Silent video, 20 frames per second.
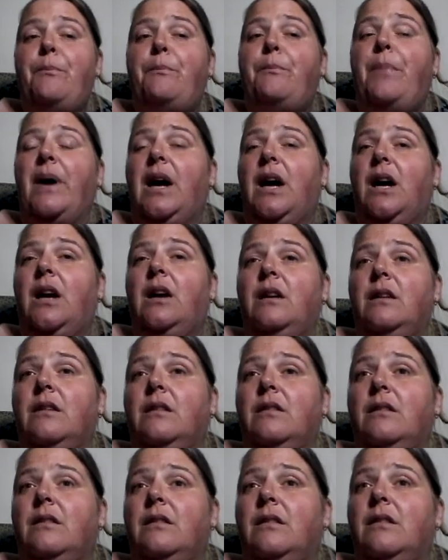But
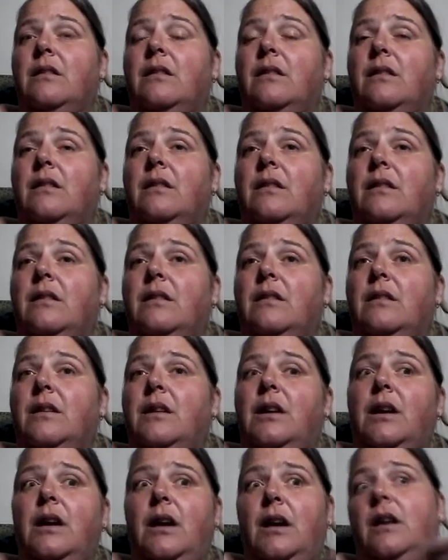
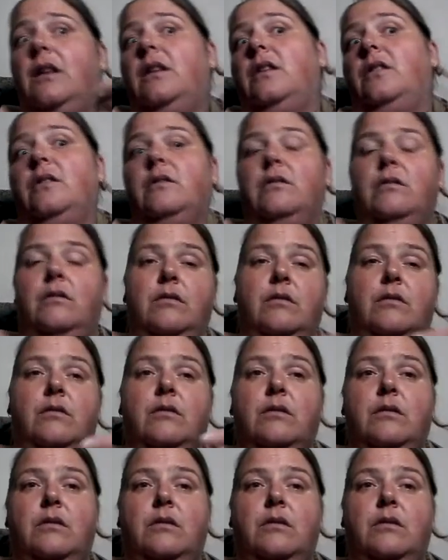in